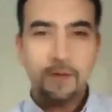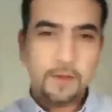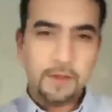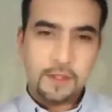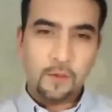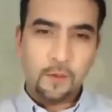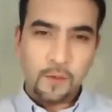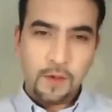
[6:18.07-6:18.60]

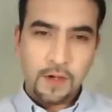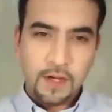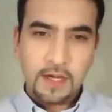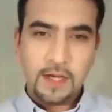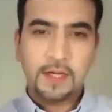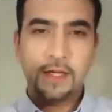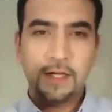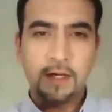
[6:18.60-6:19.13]
The
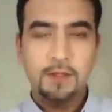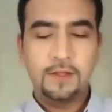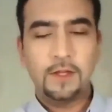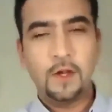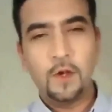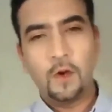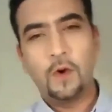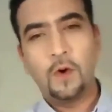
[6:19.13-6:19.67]
work, the
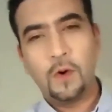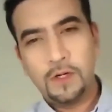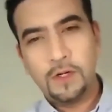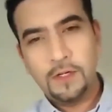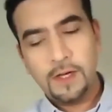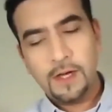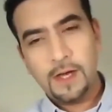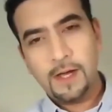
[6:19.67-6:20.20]

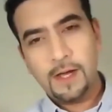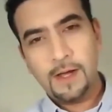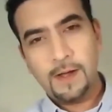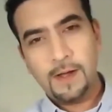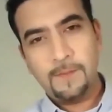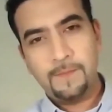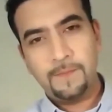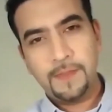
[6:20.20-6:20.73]
load,
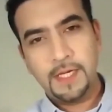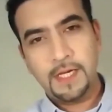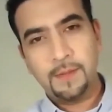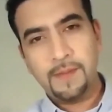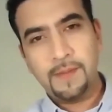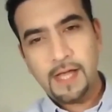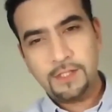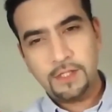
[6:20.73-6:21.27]
the
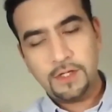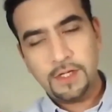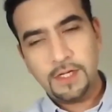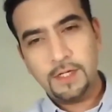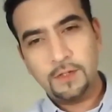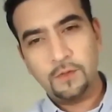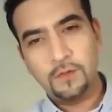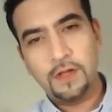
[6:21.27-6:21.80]

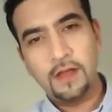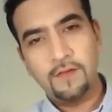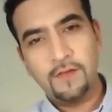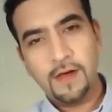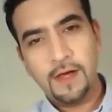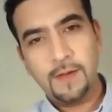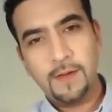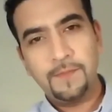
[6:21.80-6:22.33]
capacity to
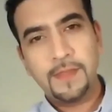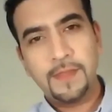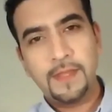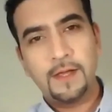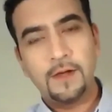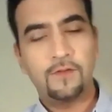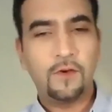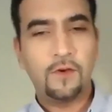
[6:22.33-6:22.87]
deliver, of
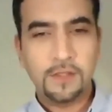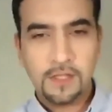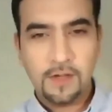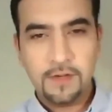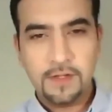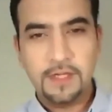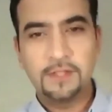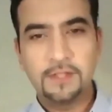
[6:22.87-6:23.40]
course,
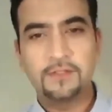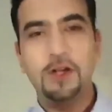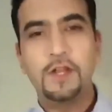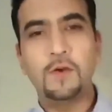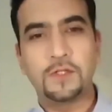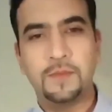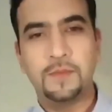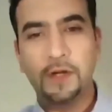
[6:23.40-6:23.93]
everything's
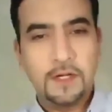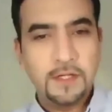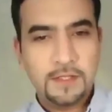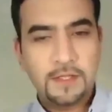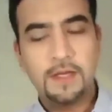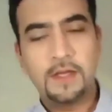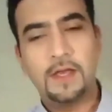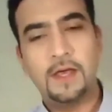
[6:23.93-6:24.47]
reduced
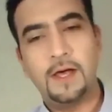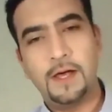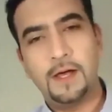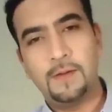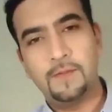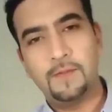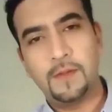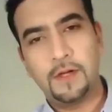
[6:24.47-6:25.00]
because
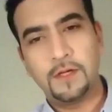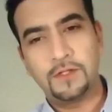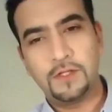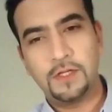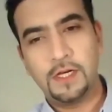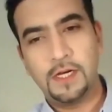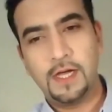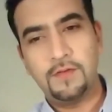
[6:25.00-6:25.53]

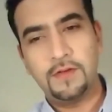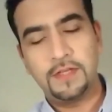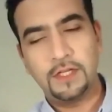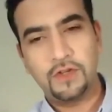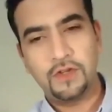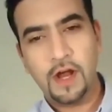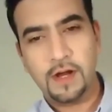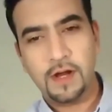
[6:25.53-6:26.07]

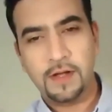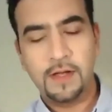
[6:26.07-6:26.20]
everything's shrunk.